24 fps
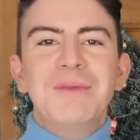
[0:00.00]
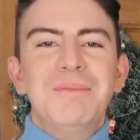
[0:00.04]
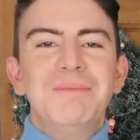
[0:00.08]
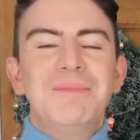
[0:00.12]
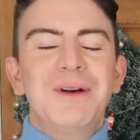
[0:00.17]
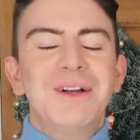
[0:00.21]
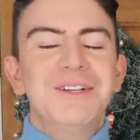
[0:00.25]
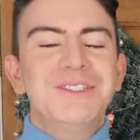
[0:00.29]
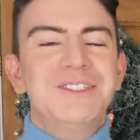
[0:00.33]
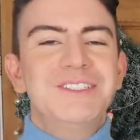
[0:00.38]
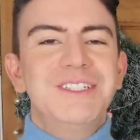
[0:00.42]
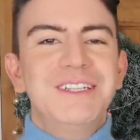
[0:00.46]
I'm
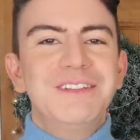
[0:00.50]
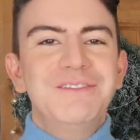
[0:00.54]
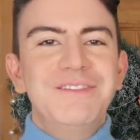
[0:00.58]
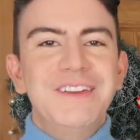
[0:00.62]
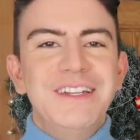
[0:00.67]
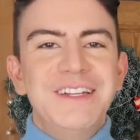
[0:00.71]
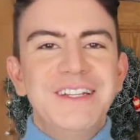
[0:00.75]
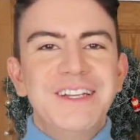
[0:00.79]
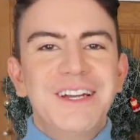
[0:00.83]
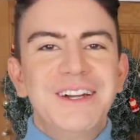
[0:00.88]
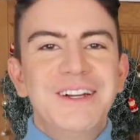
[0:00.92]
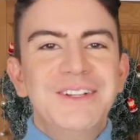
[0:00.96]
posting
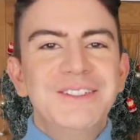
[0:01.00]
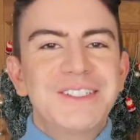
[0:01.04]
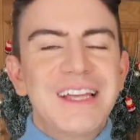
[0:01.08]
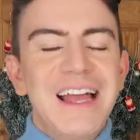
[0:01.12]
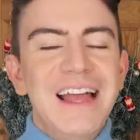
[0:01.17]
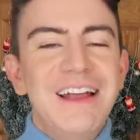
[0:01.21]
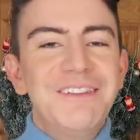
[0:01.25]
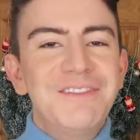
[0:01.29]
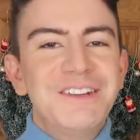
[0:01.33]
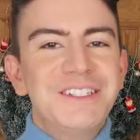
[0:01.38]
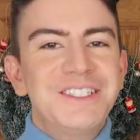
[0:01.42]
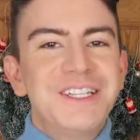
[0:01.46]
videos
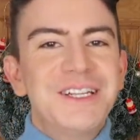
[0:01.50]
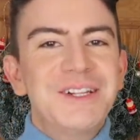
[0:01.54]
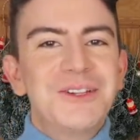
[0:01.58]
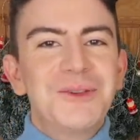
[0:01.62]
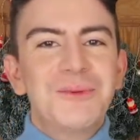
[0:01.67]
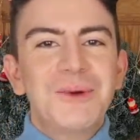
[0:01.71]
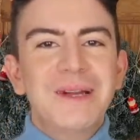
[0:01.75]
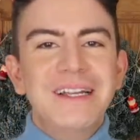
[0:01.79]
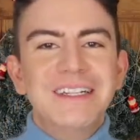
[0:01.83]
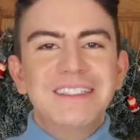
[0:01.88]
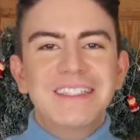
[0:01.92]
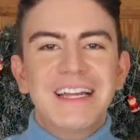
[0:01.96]
every single
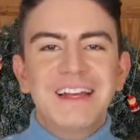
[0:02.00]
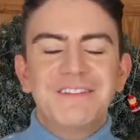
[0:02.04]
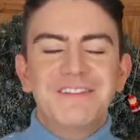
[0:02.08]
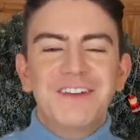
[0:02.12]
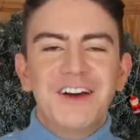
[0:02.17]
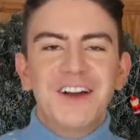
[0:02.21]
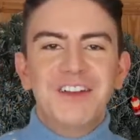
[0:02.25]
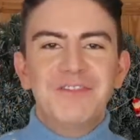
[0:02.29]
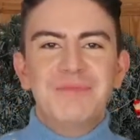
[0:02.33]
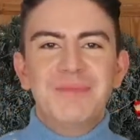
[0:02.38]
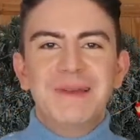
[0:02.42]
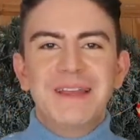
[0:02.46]
weekday at
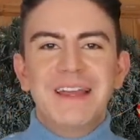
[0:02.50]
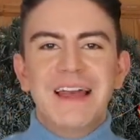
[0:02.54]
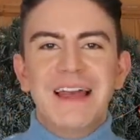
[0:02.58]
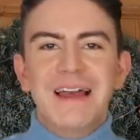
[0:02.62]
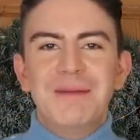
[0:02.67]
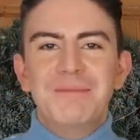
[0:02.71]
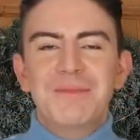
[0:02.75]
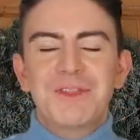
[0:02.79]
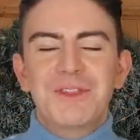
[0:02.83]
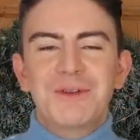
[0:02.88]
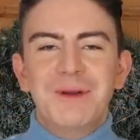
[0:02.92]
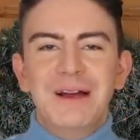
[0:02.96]
5
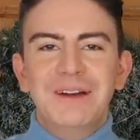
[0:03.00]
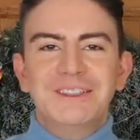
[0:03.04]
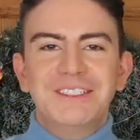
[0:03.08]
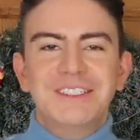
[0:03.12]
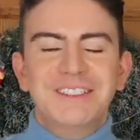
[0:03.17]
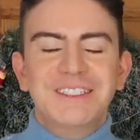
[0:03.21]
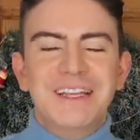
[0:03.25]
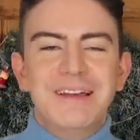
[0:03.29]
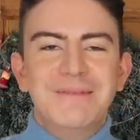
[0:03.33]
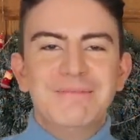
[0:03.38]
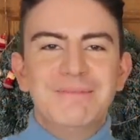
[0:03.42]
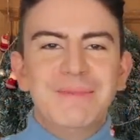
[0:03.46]
p.m. throughout
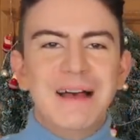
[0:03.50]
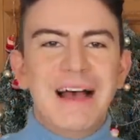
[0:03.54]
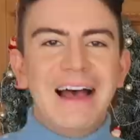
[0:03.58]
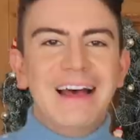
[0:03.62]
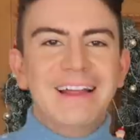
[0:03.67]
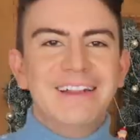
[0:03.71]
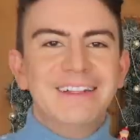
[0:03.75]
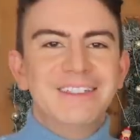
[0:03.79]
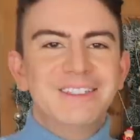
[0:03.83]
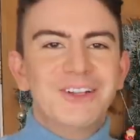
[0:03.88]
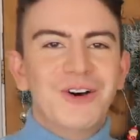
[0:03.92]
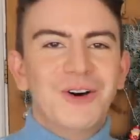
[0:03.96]
December,
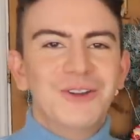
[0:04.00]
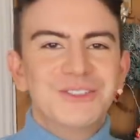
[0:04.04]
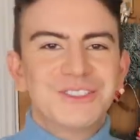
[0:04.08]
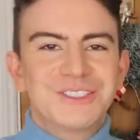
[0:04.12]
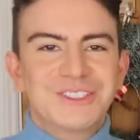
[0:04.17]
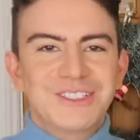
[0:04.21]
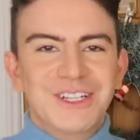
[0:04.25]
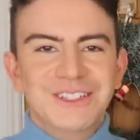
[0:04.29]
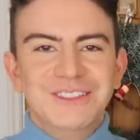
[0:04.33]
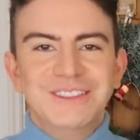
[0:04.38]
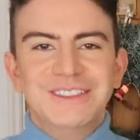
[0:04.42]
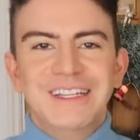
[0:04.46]
and on
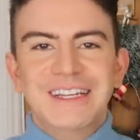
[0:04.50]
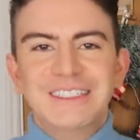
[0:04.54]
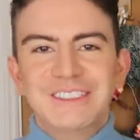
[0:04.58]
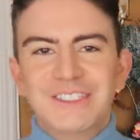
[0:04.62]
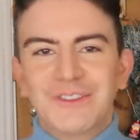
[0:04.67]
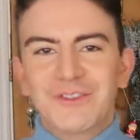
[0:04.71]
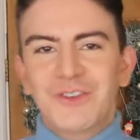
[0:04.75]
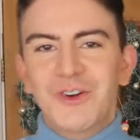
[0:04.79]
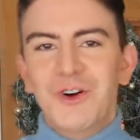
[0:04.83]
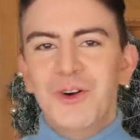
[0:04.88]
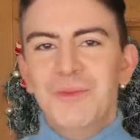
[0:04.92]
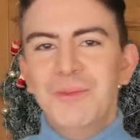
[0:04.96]
Sundays
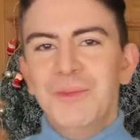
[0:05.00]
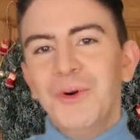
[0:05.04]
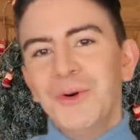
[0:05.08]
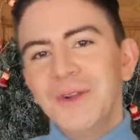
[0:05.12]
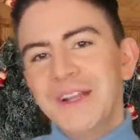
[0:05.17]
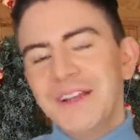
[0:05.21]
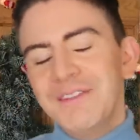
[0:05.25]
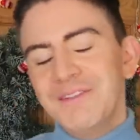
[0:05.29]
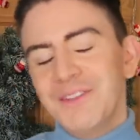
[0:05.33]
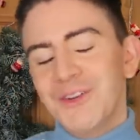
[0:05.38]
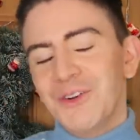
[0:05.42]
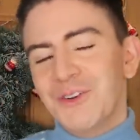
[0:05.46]
I've got a
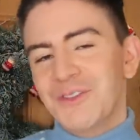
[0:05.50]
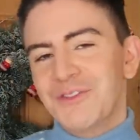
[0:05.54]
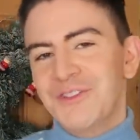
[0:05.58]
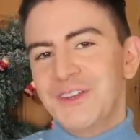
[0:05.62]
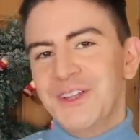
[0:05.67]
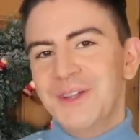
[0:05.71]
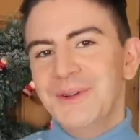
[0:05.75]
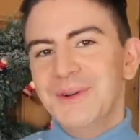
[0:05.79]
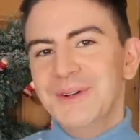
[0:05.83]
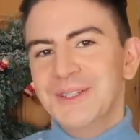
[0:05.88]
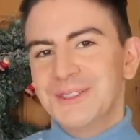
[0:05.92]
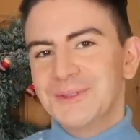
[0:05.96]
morning vlog for
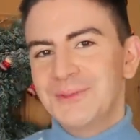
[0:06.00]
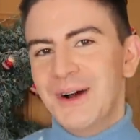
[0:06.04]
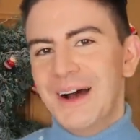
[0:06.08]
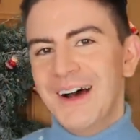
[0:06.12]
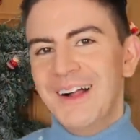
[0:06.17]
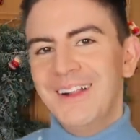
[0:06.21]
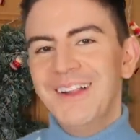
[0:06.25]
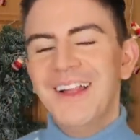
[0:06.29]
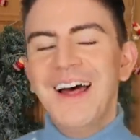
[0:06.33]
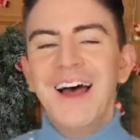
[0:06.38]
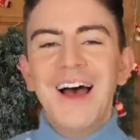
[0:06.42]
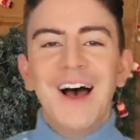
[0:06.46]
you as
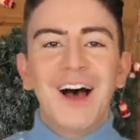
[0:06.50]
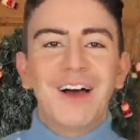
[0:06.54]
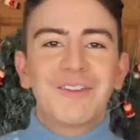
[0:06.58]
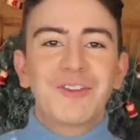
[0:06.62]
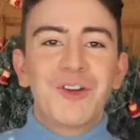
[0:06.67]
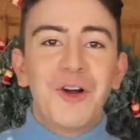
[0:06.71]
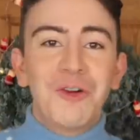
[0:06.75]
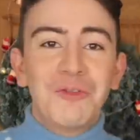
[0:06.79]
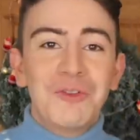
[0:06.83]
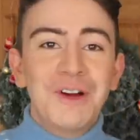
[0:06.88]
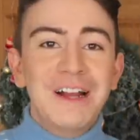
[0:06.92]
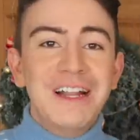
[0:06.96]
well. I've
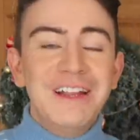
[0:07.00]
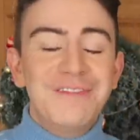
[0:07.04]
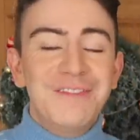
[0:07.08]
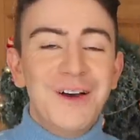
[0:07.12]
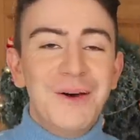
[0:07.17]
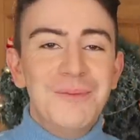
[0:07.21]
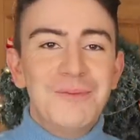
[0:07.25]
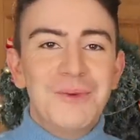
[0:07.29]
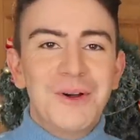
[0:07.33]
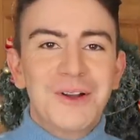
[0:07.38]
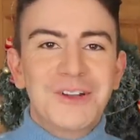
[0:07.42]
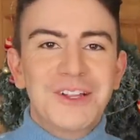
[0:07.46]
got a really
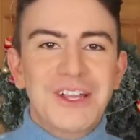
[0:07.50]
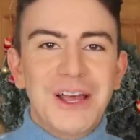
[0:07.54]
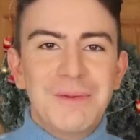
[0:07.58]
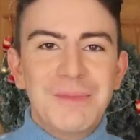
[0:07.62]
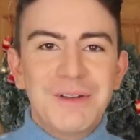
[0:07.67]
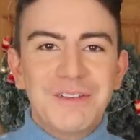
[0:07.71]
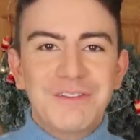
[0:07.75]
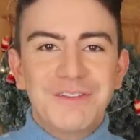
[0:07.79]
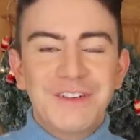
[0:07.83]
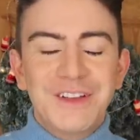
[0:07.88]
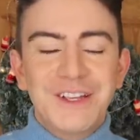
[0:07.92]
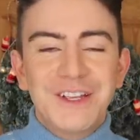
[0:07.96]
fun one
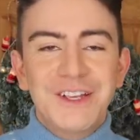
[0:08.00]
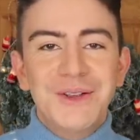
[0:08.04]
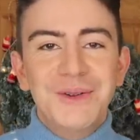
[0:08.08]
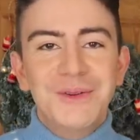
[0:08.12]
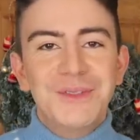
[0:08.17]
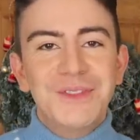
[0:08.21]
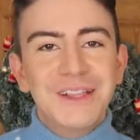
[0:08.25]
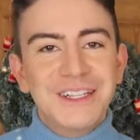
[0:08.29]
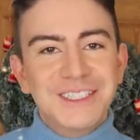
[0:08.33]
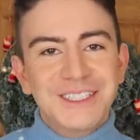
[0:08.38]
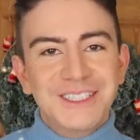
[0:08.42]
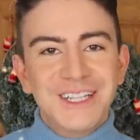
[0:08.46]
coming for
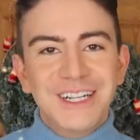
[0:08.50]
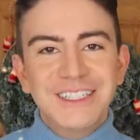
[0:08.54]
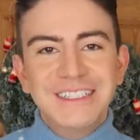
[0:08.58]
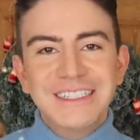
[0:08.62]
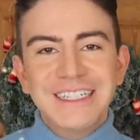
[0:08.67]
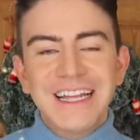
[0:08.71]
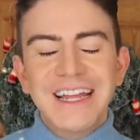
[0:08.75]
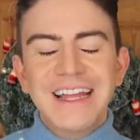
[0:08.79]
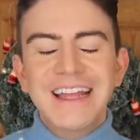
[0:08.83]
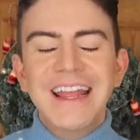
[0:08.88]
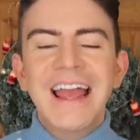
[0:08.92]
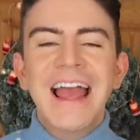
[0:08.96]
you this
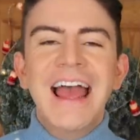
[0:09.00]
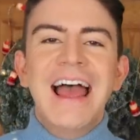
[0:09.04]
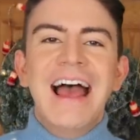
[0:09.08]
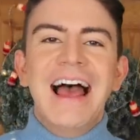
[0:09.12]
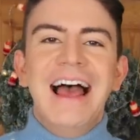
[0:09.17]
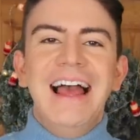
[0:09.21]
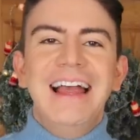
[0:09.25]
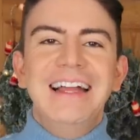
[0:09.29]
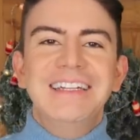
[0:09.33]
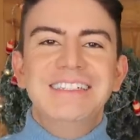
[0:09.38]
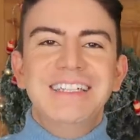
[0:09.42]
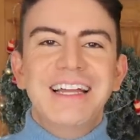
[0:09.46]
Sunday,
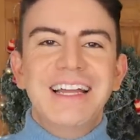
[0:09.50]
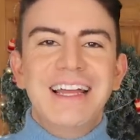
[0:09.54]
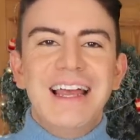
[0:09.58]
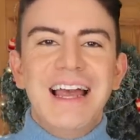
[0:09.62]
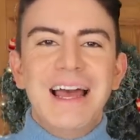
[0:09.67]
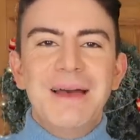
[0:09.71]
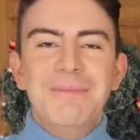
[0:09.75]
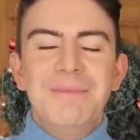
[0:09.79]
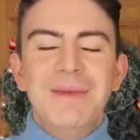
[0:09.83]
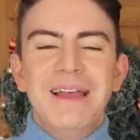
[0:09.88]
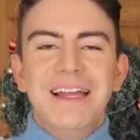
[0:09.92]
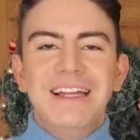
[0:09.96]
8
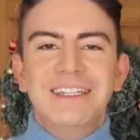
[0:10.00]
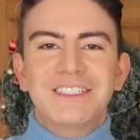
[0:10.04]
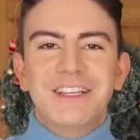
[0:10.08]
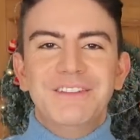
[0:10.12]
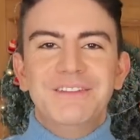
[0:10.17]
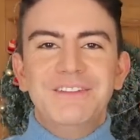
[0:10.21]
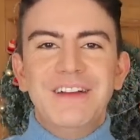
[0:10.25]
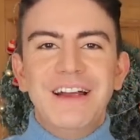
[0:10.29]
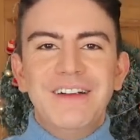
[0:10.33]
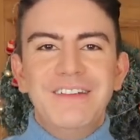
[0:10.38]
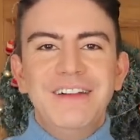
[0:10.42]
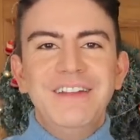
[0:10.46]
a.m. It's a
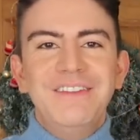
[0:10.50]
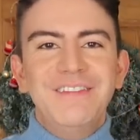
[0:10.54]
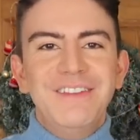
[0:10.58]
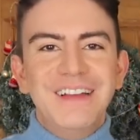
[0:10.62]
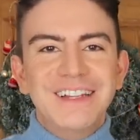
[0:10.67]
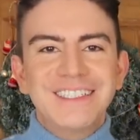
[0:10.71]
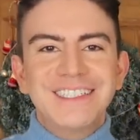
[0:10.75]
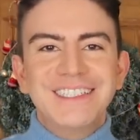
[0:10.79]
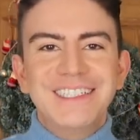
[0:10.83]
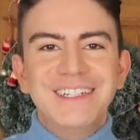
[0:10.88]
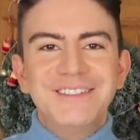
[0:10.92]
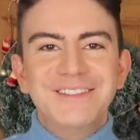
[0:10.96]
very
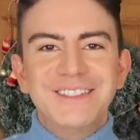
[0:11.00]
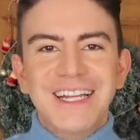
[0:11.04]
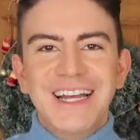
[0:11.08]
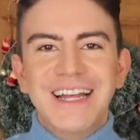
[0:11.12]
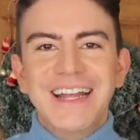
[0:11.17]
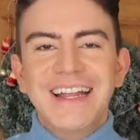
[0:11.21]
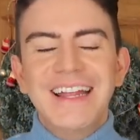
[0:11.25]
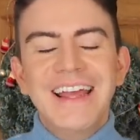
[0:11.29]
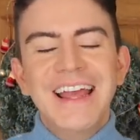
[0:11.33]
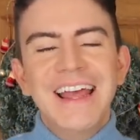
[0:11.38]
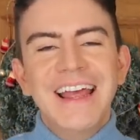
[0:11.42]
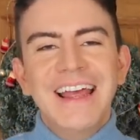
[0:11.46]
festive
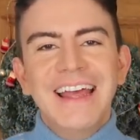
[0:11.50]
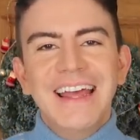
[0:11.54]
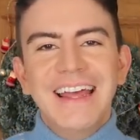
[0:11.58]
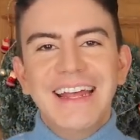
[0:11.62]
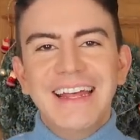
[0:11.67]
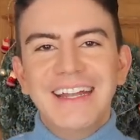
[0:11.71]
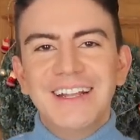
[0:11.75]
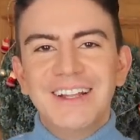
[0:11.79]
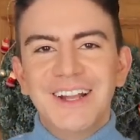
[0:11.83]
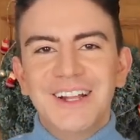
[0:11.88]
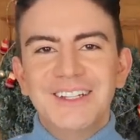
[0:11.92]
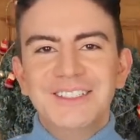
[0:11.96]
day
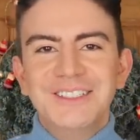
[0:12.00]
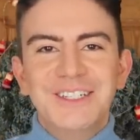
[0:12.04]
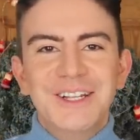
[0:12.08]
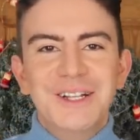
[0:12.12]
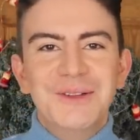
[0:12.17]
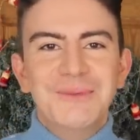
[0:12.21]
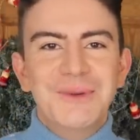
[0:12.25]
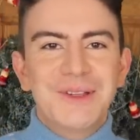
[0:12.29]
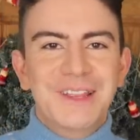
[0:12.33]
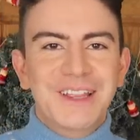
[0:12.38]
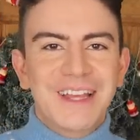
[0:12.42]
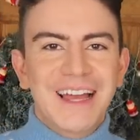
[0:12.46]
in
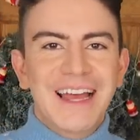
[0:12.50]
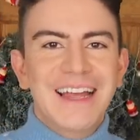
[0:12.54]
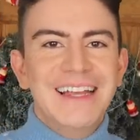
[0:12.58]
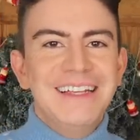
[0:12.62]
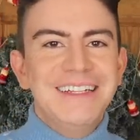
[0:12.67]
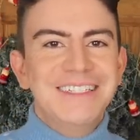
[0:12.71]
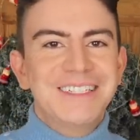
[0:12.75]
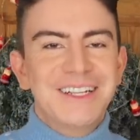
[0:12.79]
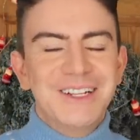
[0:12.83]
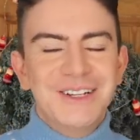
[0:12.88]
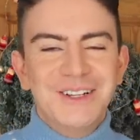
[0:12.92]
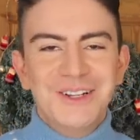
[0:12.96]
London with
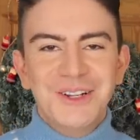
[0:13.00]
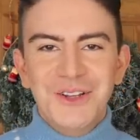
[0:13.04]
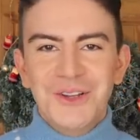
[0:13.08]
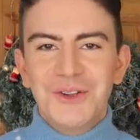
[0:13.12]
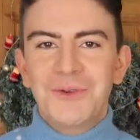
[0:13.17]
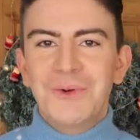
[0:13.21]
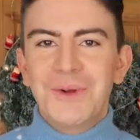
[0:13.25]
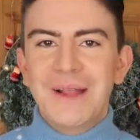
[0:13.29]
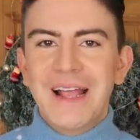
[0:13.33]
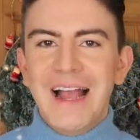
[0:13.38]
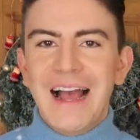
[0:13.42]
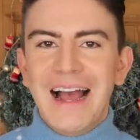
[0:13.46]
Kate and
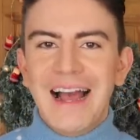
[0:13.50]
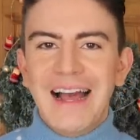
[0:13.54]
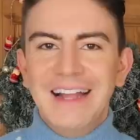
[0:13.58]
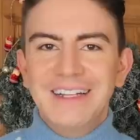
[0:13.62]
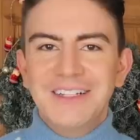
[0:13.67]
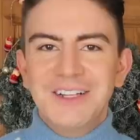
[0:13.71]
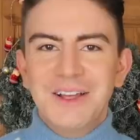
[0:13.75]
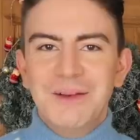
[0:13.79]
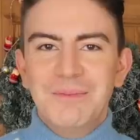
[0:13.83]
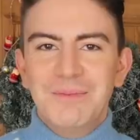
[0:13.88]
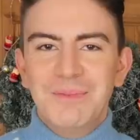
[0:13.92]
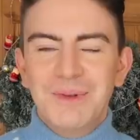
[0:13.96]
Luke. We
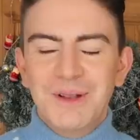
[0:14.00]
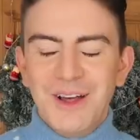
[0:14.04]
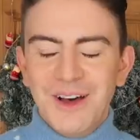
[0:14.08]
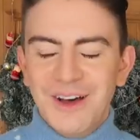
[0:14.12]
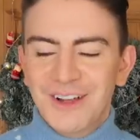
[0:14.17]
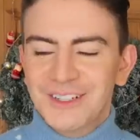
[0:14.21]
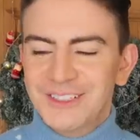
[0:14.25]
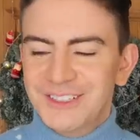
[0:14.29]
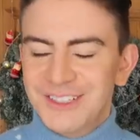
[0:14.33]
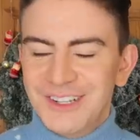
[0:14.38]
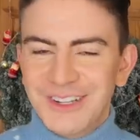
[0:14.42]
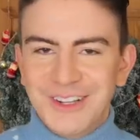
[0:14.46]
had a
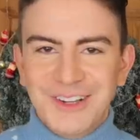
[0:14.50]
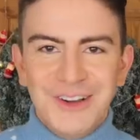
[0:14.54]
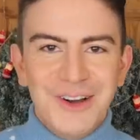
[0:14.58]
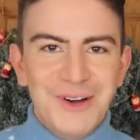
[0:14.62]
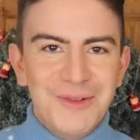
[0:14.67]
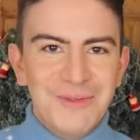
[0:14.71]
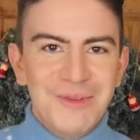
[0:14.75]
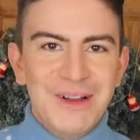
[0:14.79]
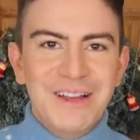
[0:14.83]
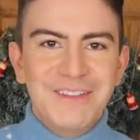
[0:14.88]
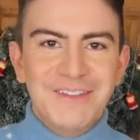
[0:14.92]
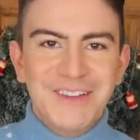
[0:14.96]
blast. I
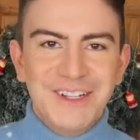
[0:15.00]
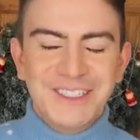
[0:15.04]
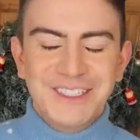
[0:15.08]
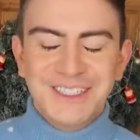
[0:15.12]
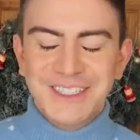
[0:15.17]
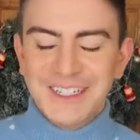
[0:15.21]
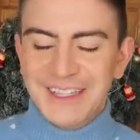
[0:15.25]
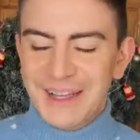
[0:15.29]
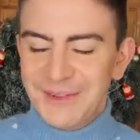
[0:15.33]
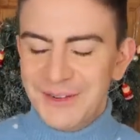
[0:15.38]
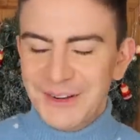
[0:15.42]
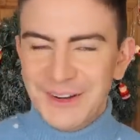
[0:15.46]
can't wait for you to
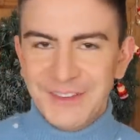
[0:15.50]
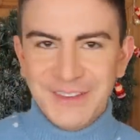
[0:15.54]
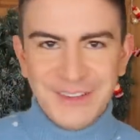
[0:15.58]
see that one.